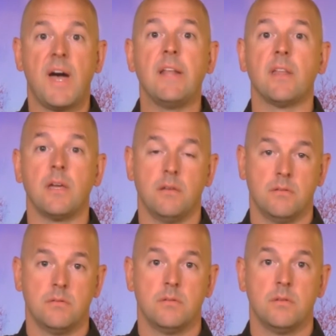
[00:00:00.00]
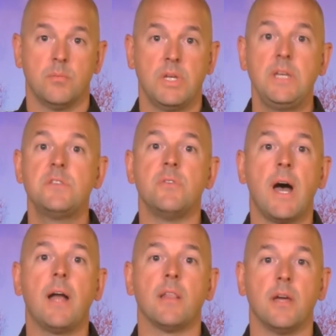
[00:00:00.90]
Finally, please do
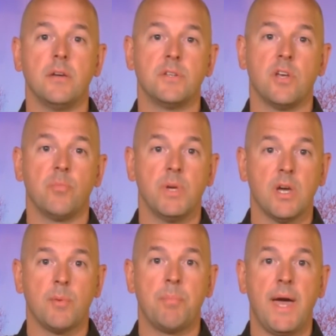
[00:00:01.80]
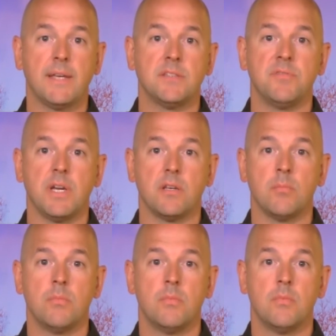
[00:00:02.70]
not let yourself become a passive
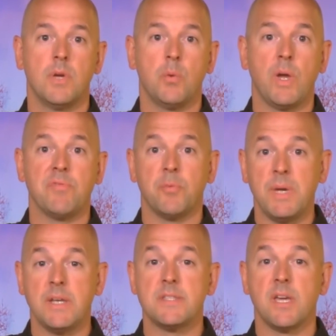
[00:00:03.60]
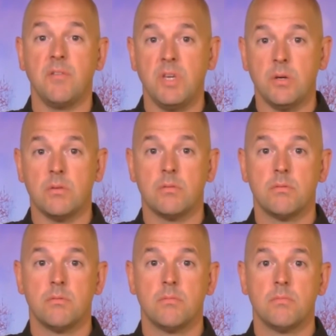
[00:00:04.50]
victim and wait for me to save you.
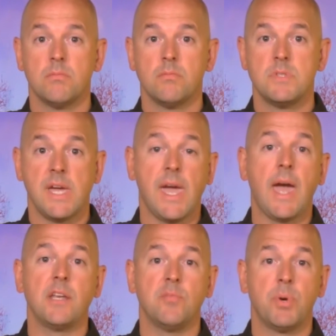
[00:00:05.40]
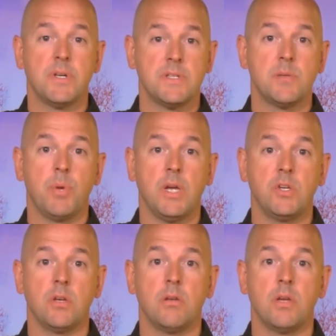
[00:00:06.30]
Take active
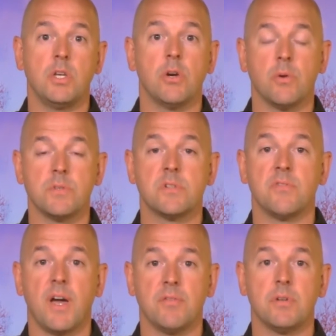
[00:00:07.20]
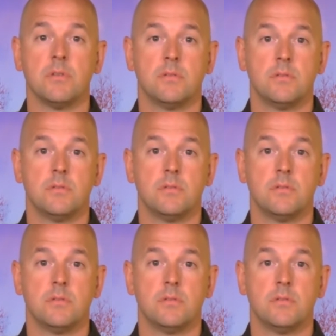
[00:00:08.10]
participation in your own survival.